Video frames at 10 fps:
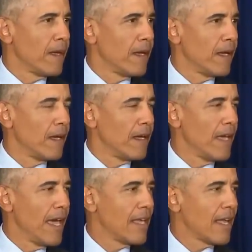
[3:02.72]
Uh,
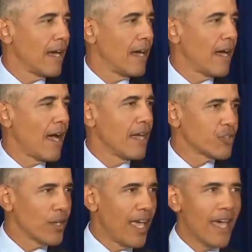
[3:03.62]
and I, I
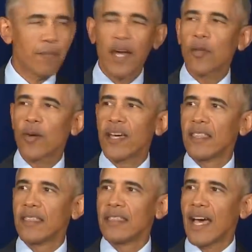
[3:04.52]
should add, by the way,
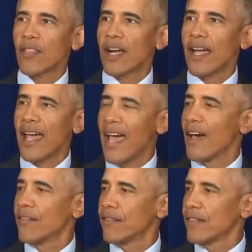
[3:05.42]
now that I
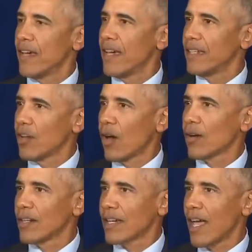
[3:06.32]
have a daughter
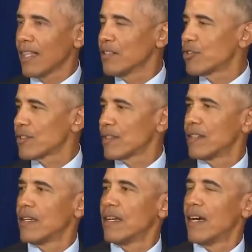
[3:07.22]
in college,
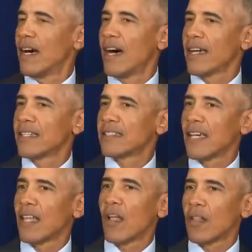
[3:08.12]
uh, I can
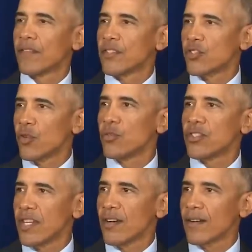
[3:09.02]
tell all the students
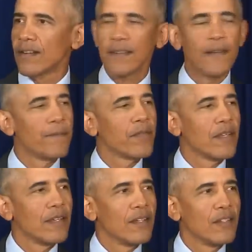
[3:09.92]
here,
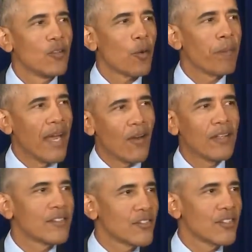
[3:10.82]
your
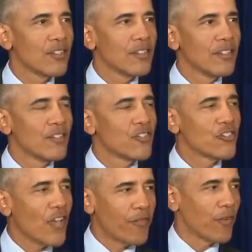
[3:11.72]
parents
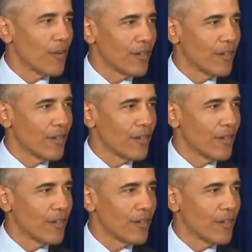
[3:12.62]
suffer.